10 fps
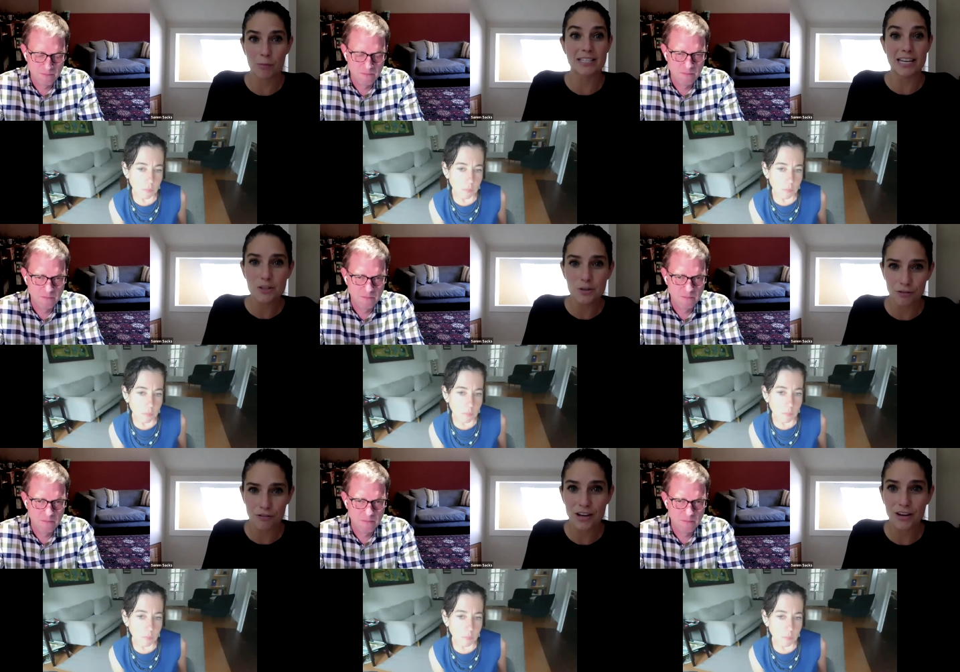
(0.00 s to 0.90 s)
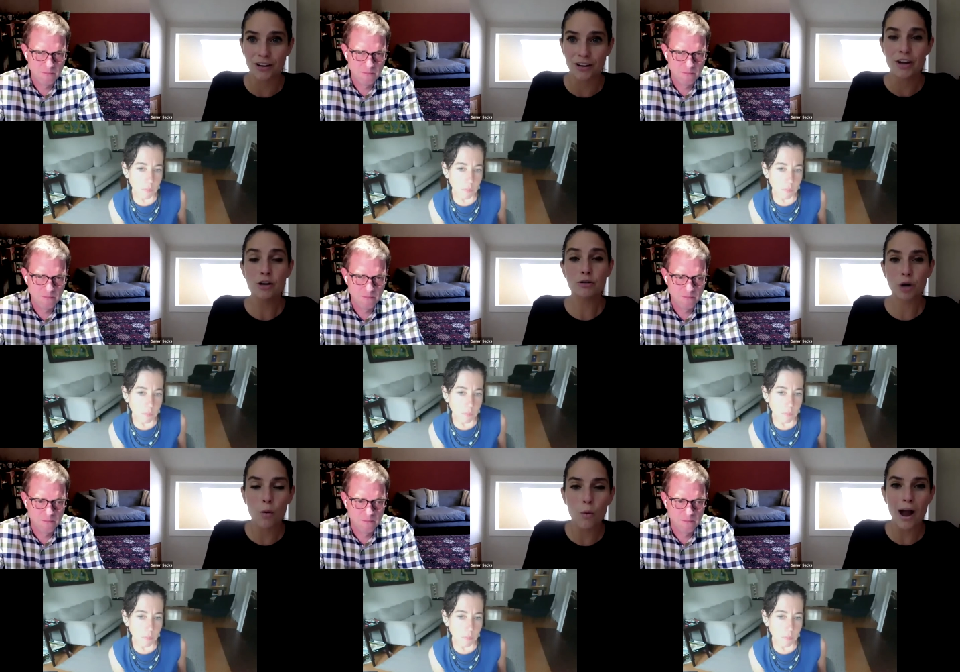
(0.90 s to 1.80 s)
Speaker 1: to interfere,
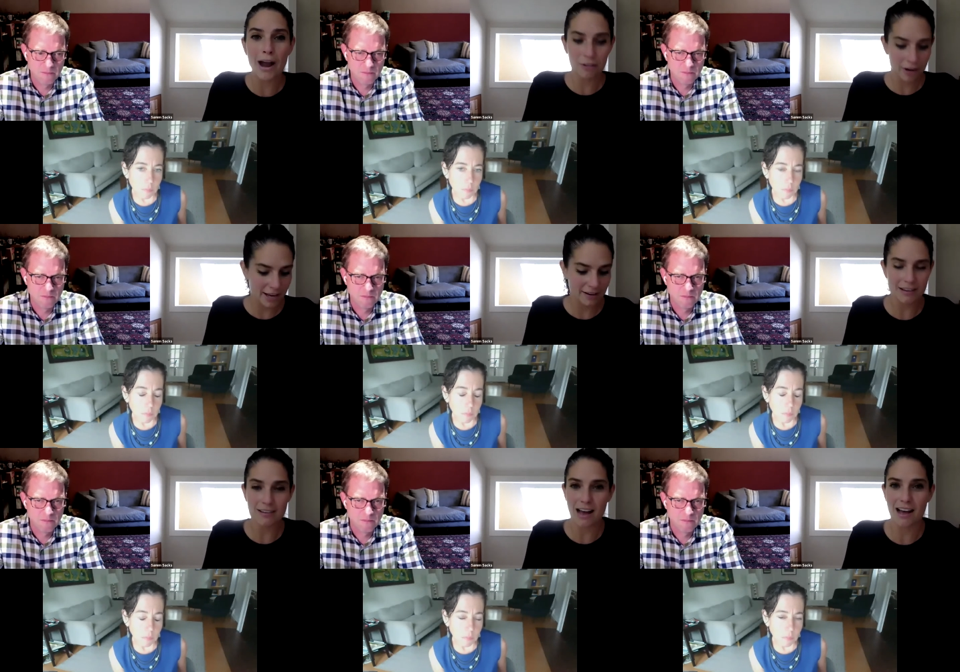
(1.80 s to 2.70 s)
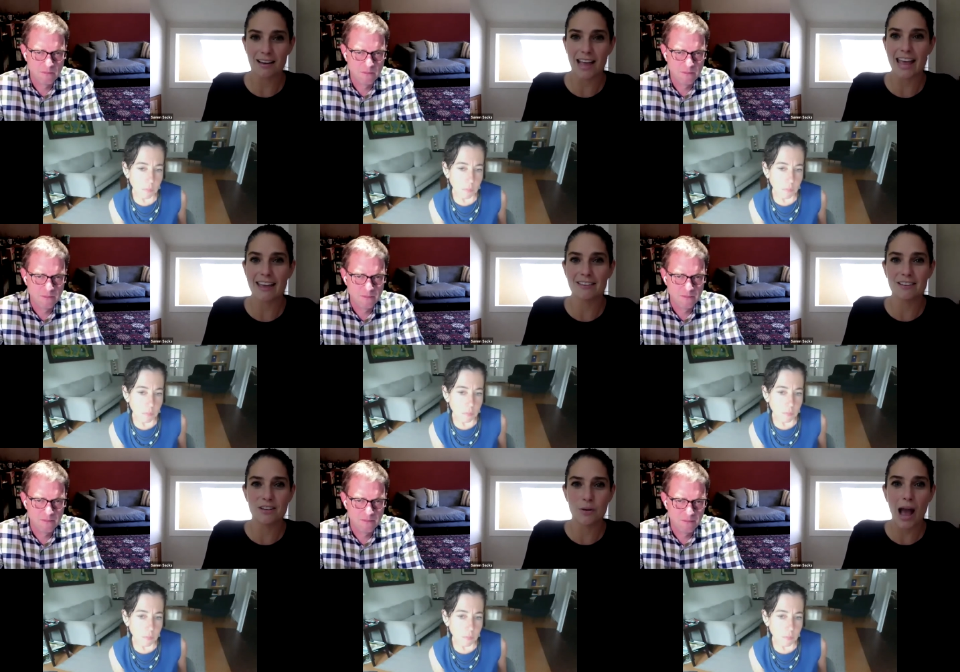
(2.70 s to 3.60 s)
requiring uh, a you
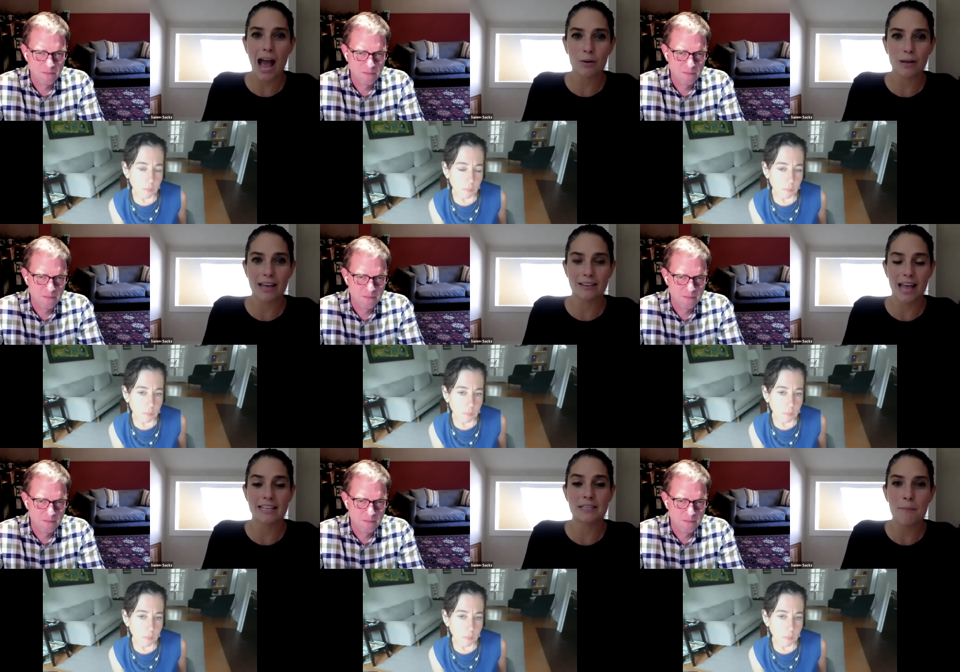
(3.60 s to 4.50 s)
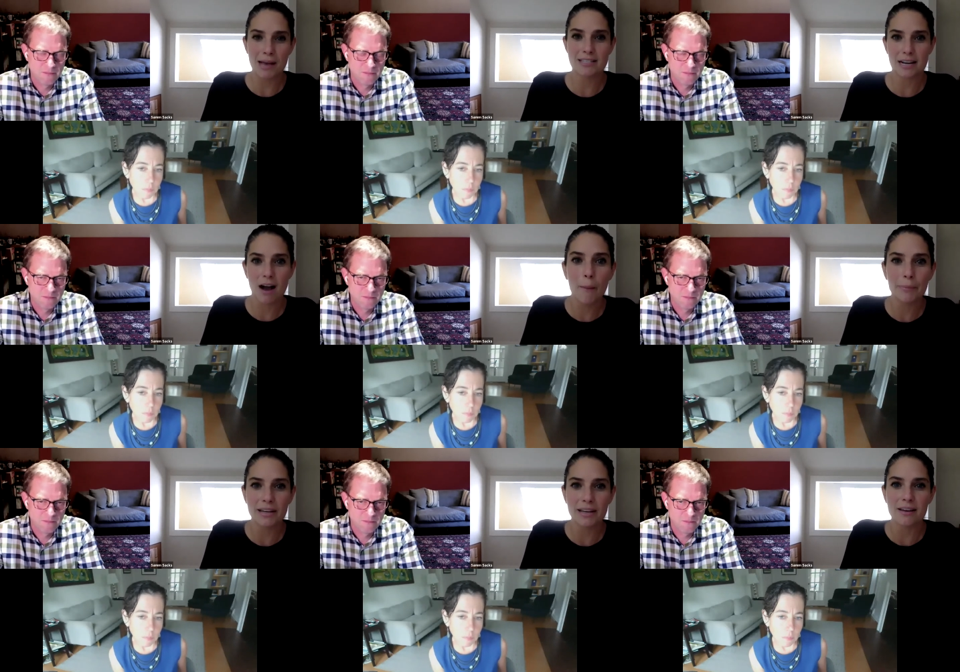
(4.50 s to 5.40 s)
know a, a domestic
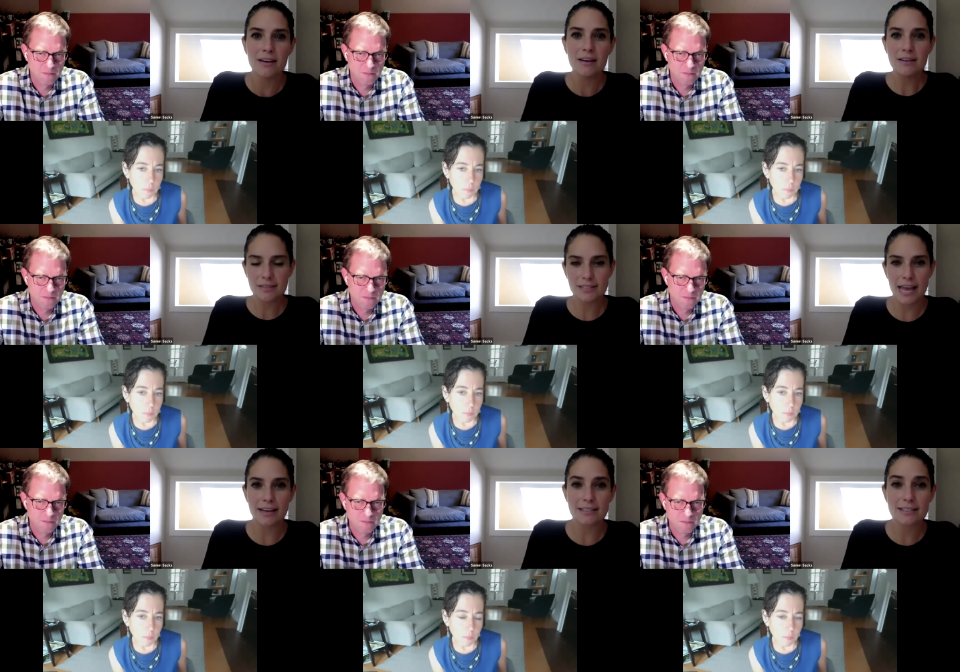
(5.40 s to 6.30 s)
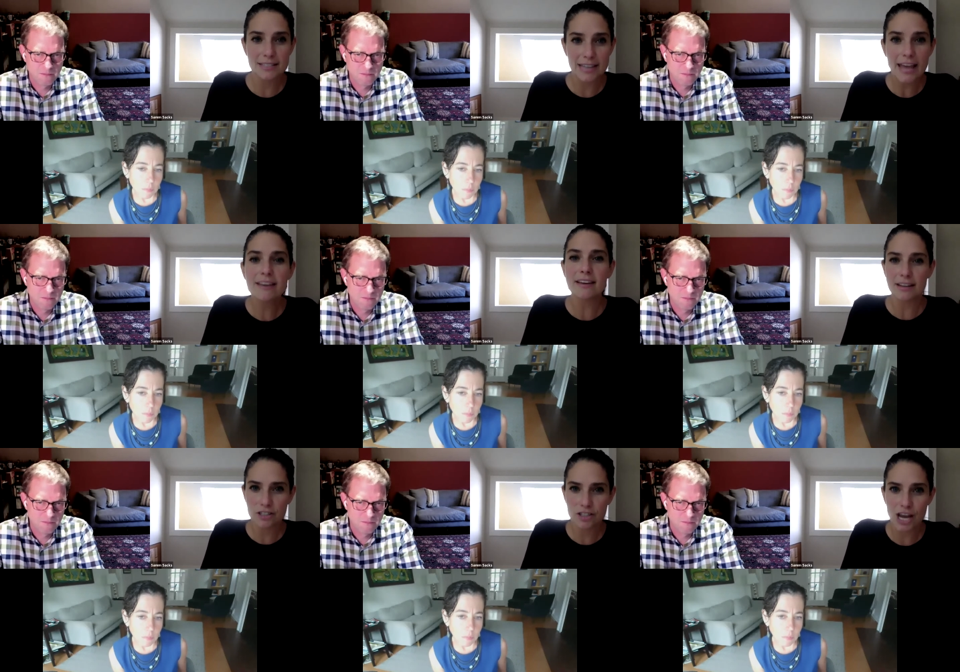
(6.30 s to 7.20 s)
company to take a stake in
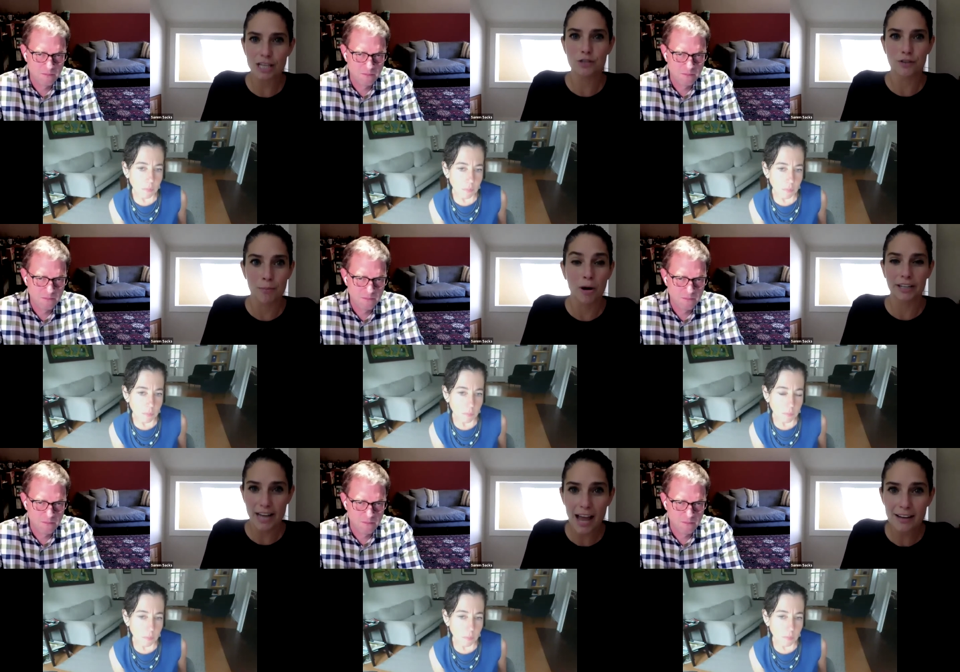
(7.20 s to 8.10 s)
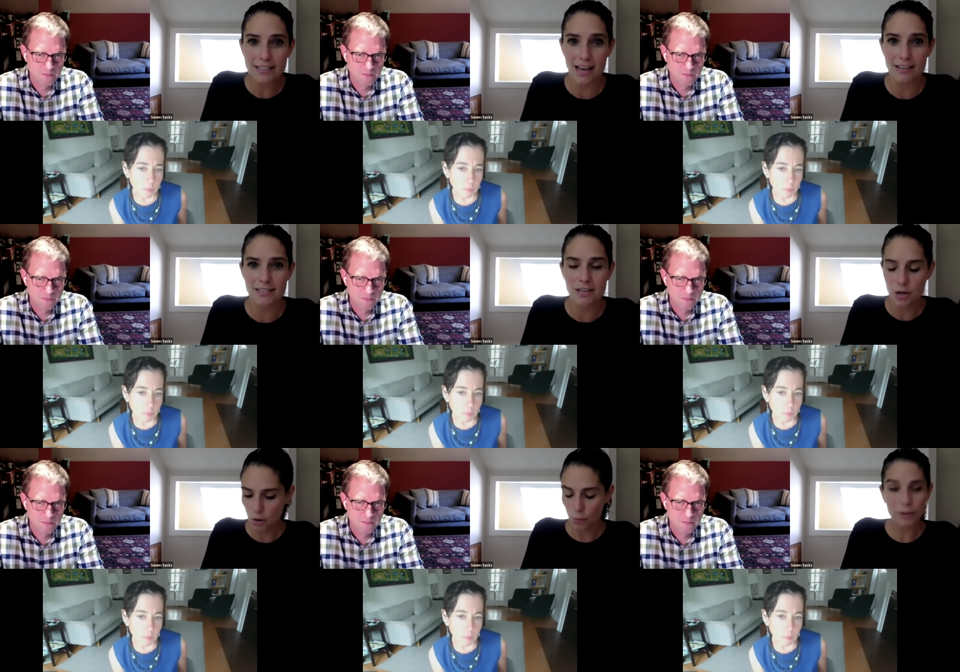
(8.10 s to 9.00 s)
exchange for market access,
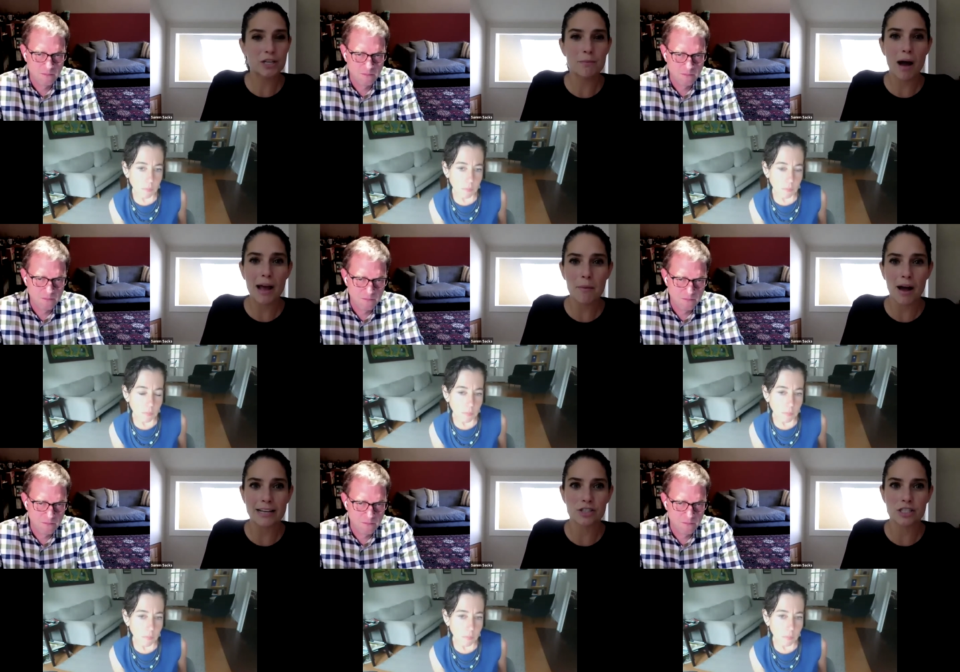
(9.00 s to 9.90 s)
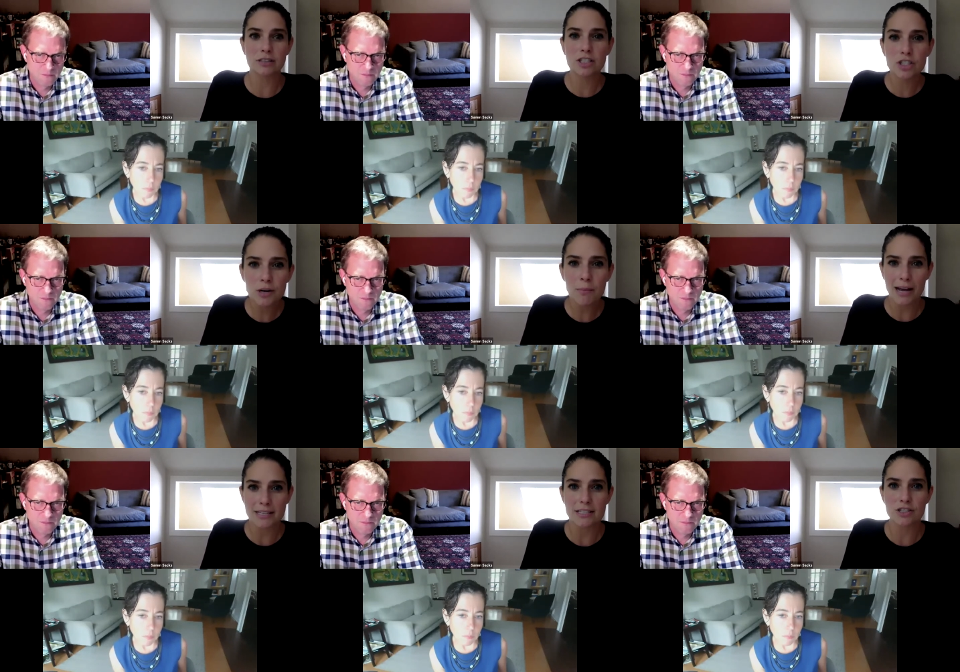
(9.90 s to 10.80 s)
which in my mind just
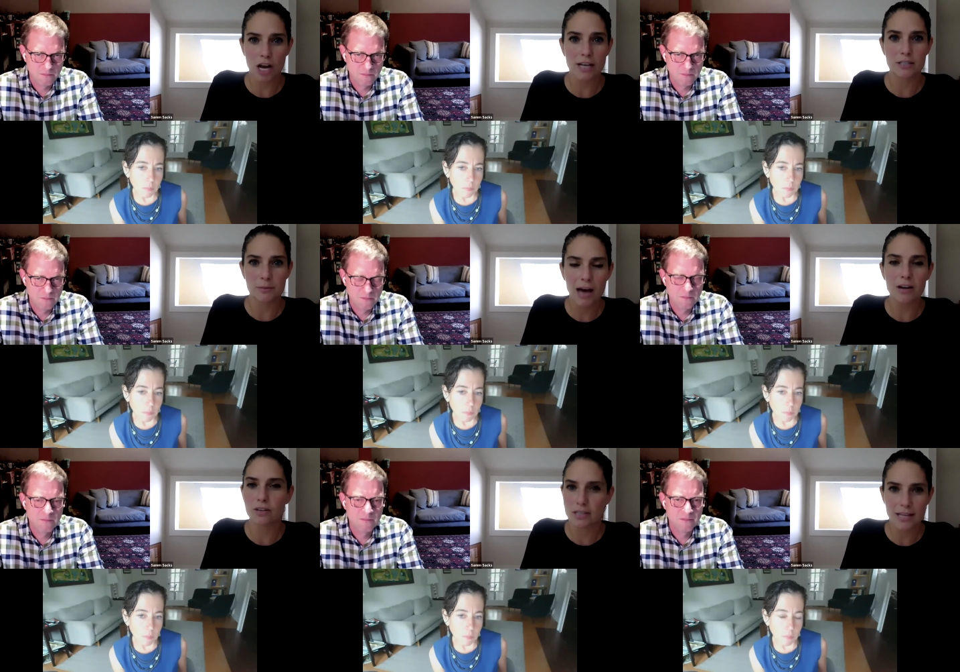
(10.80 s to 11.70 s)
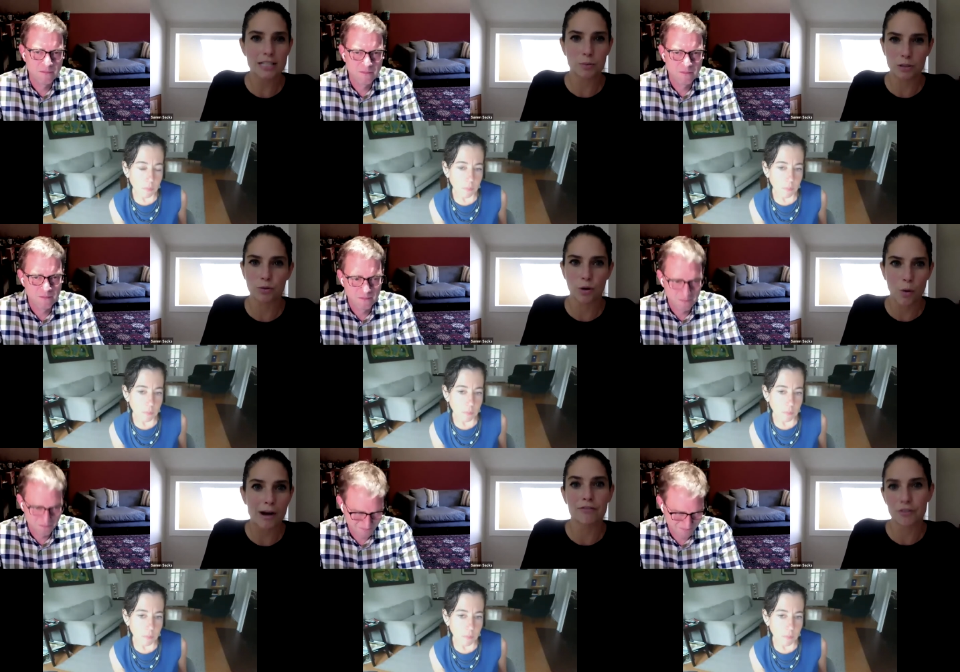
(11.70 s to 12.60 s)
legitimizes China's model because that's what's
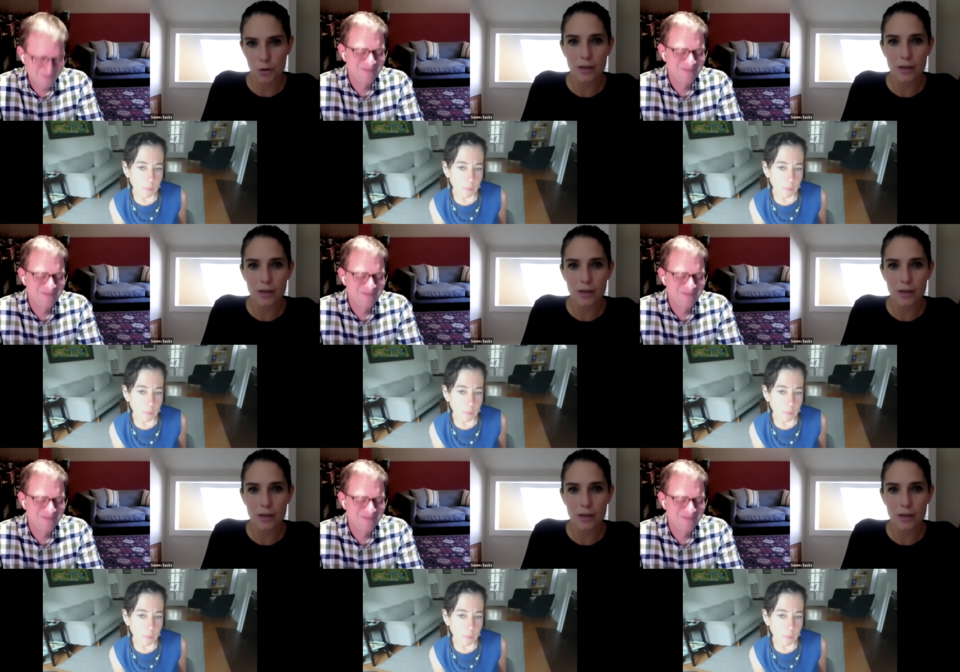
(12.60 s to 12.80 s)
required for U.S.